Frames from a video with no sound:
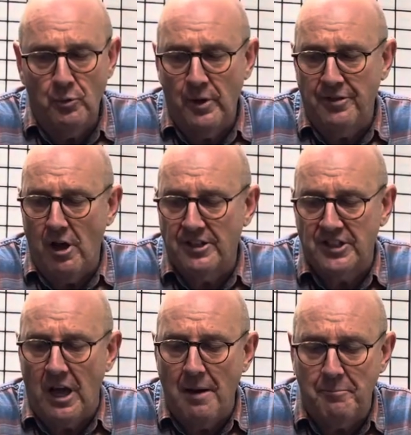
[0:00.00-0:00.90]
with all
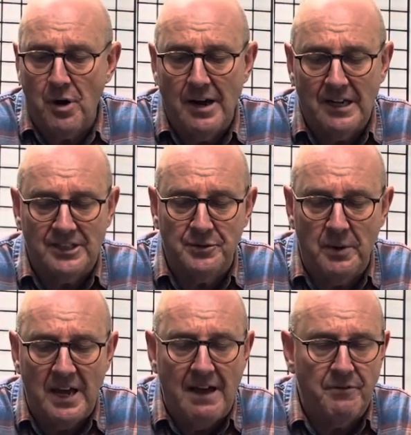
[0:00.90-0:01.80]
Scott products,
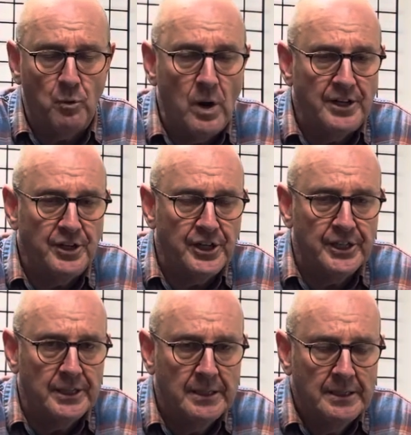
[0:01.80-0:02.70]
we have a
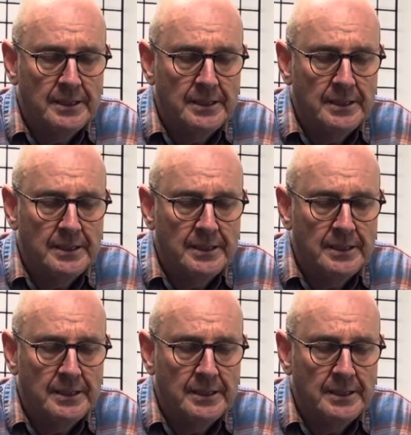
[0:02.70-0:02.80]
1-year